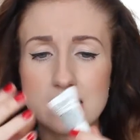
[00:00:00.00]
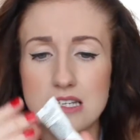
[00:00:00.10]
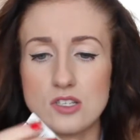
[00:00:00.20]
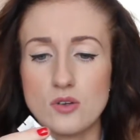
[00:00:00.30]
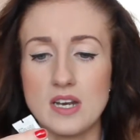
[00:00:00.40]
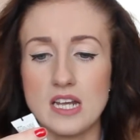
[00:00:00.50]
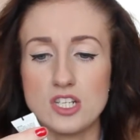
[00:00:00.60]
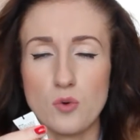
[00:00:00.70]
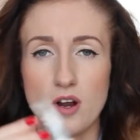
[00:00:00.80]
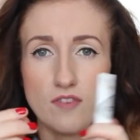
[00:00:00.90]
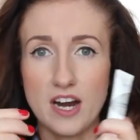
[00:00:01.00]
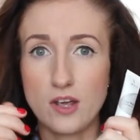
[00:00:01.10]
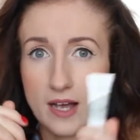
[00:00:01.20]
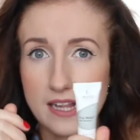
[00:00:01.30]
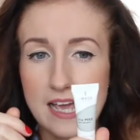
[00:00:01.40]
So I need to work very
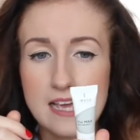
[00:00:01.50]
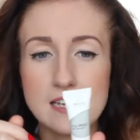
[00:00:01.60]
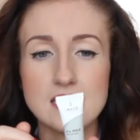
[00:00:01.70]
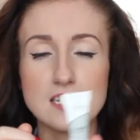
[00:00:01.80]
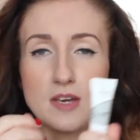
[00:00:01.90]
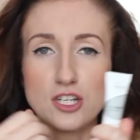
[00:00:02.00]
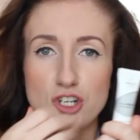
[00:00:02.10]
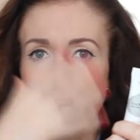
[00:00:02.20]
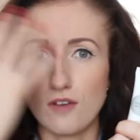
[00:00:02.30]
quickly to make sure it